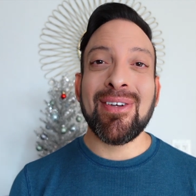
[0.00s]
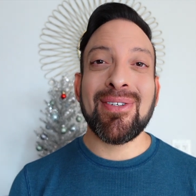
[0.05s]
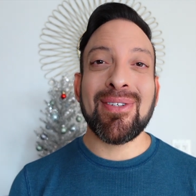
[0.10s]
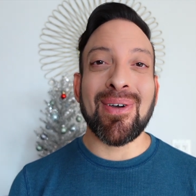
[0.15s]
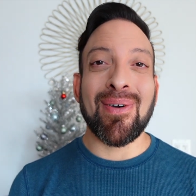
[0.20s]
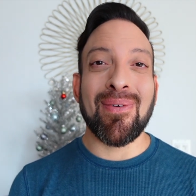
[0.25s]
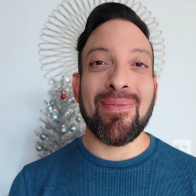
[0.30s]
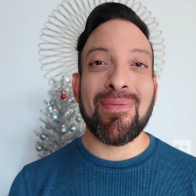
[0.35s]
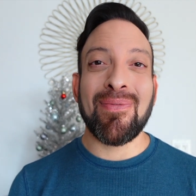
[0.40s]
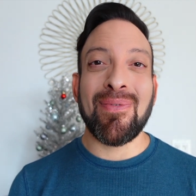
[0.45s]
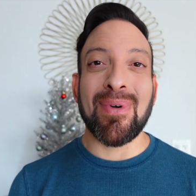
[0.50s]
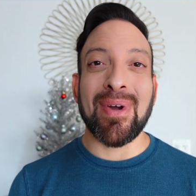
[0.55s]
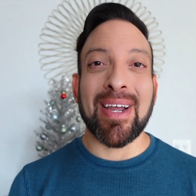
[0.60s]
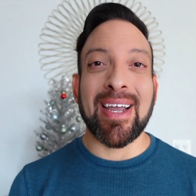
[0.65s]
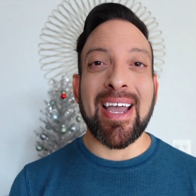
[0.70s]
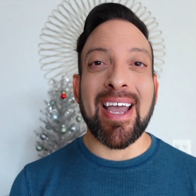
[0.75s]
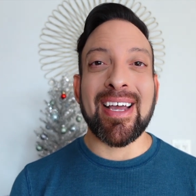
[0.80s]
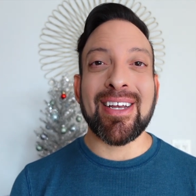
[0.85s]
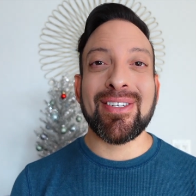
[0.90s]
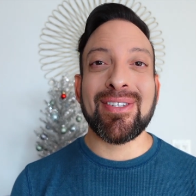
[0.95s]
Don't
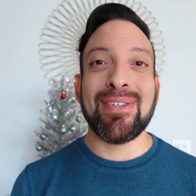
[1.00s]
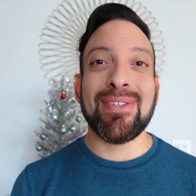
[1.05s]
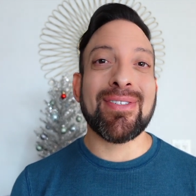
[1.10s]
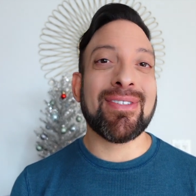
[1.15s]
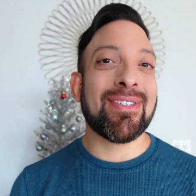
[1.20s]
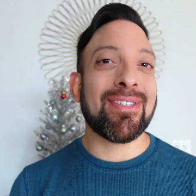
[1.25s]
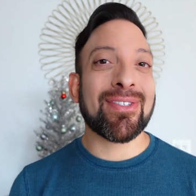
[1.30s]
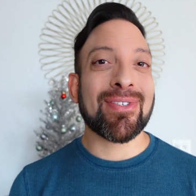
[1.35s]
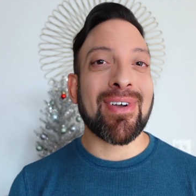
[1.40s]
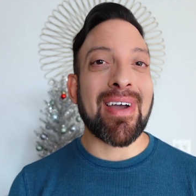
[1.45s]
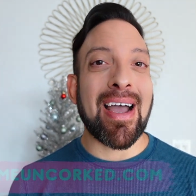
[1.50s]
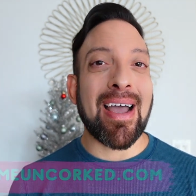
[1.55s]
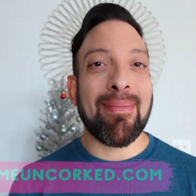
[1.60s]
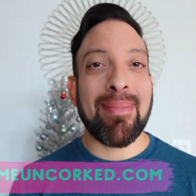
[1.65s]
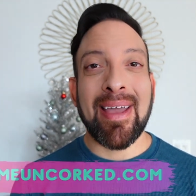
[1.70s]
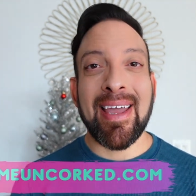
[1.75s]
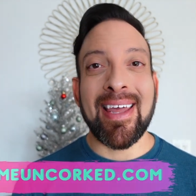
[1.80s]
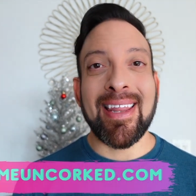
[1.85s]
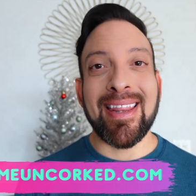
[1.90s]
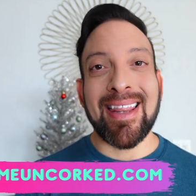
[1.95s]
forget to subscribe
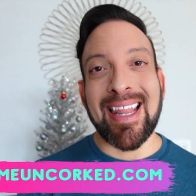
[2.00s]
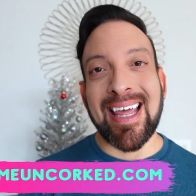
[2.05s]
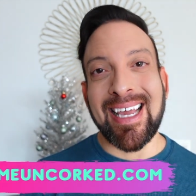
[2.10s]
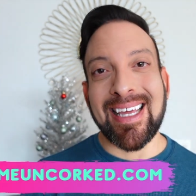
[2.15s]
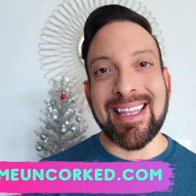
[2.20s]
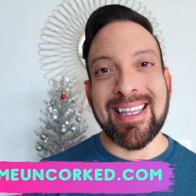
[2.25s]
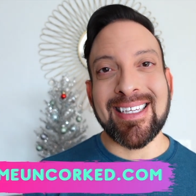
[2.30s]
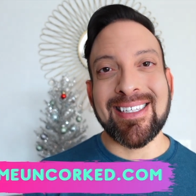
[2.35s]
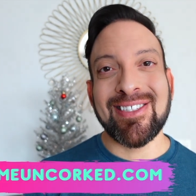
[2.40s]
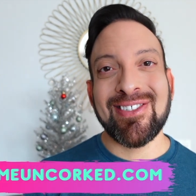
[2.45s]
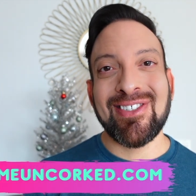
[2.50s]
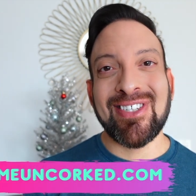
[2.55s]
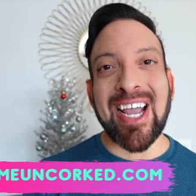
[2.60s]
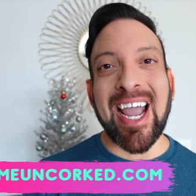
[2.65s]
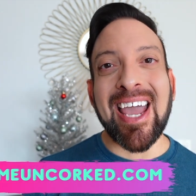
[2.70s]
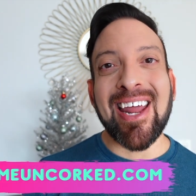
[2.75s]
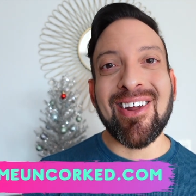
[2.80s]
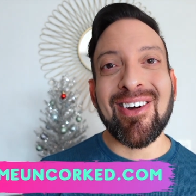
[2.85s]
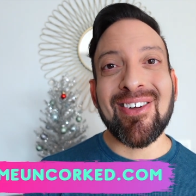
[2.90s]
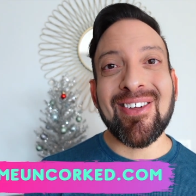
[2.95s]
and like this
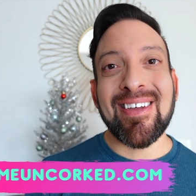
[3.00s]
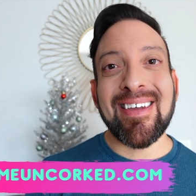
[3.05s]
channel.